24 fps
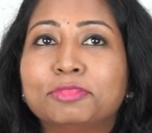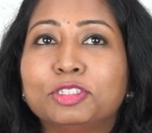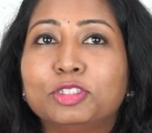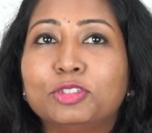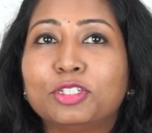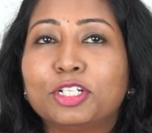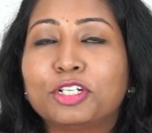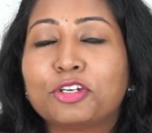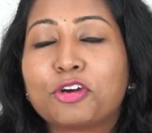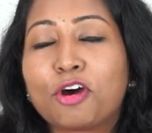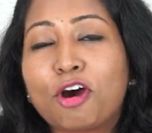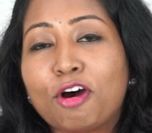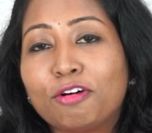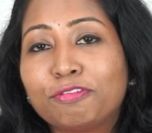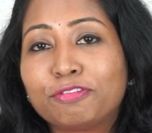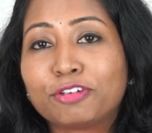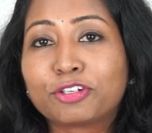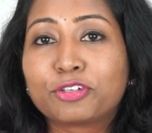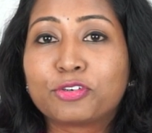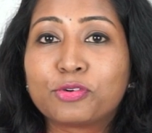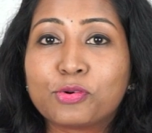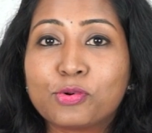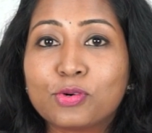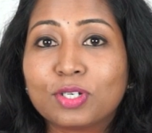during cough
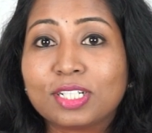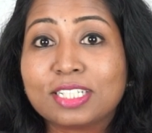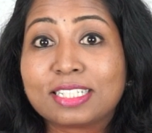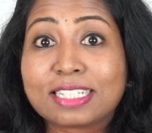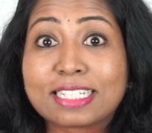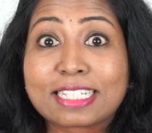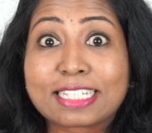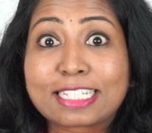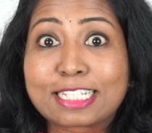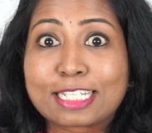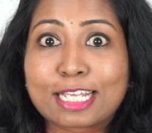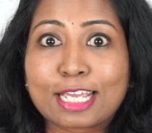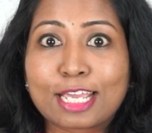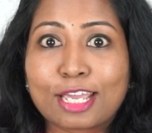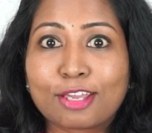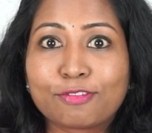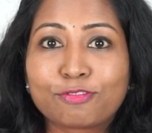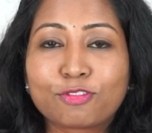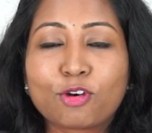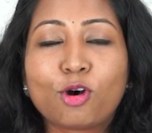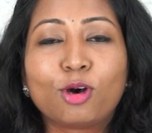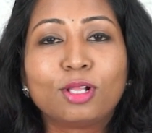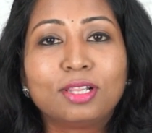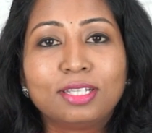or cold, is it
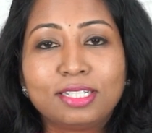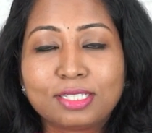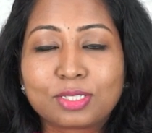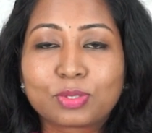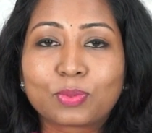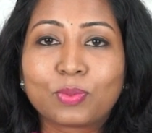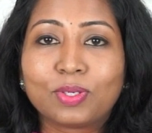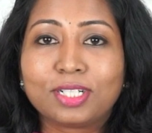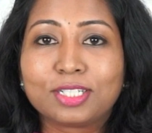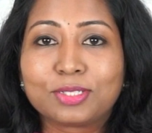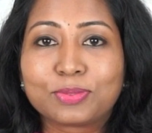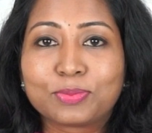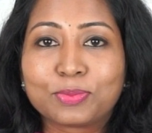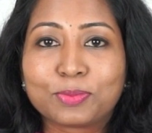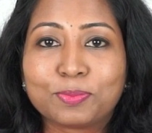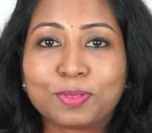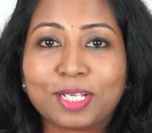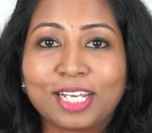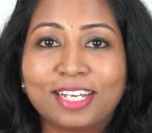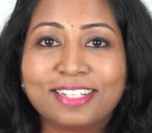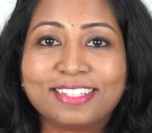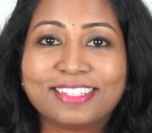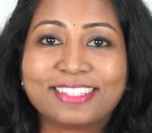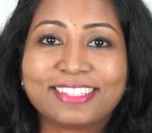safe? All these queries would
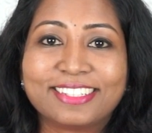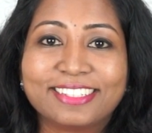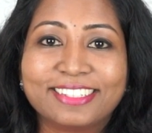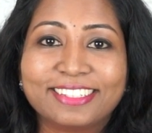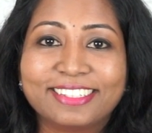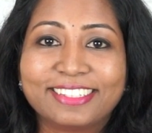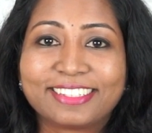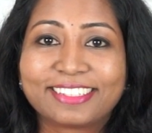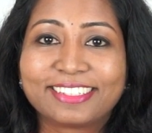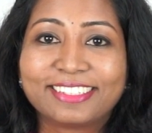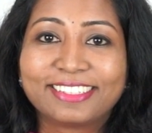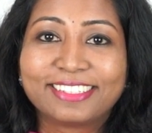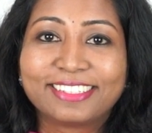be answered.